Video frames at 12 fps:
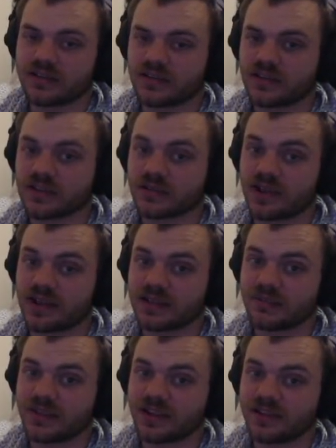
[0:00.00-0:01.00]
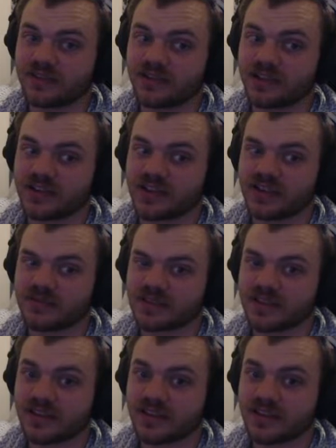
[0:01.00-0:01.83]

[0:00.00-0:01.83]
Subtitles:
because we let them play video games.